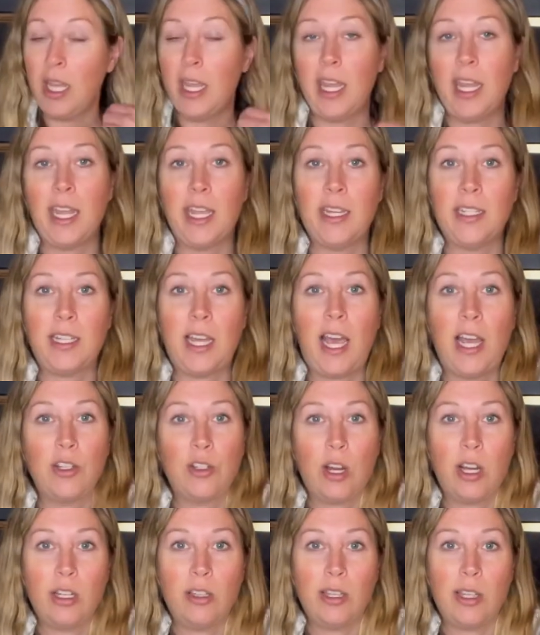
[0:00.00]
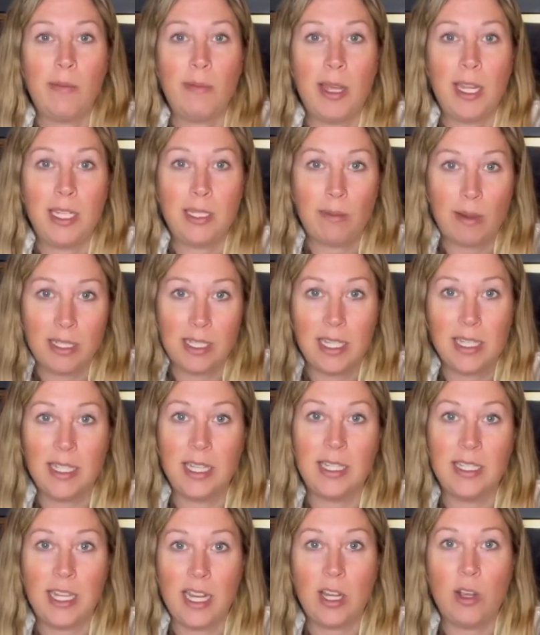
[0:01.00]
And I try to look at my expenses
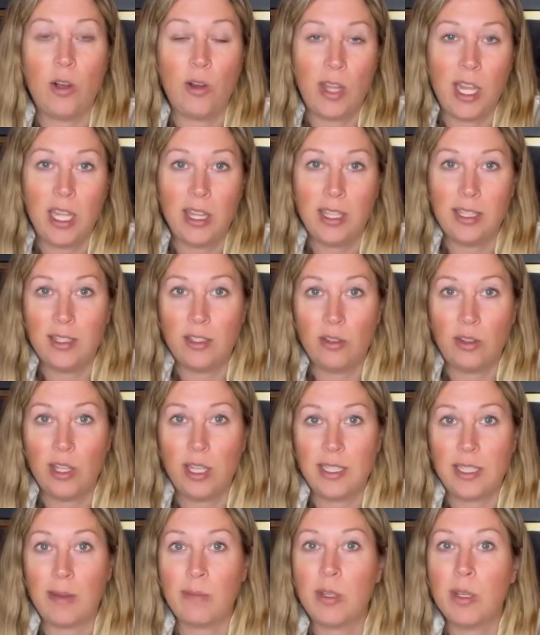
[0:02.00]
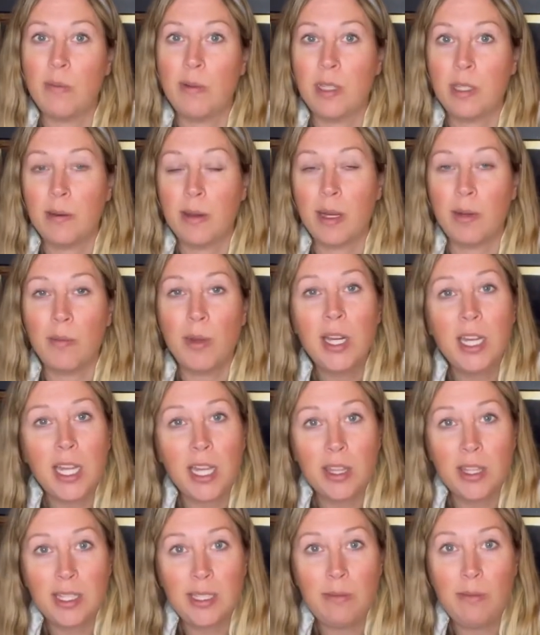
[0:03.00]
and say, okay, these are the things I'm going to be spending money
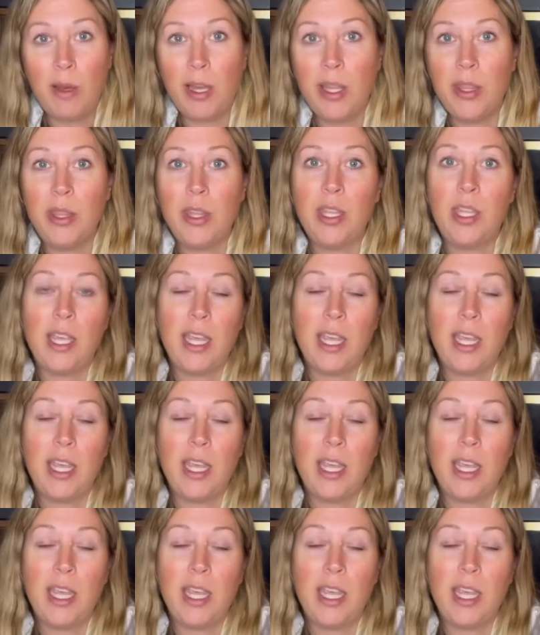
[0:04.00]
on this month.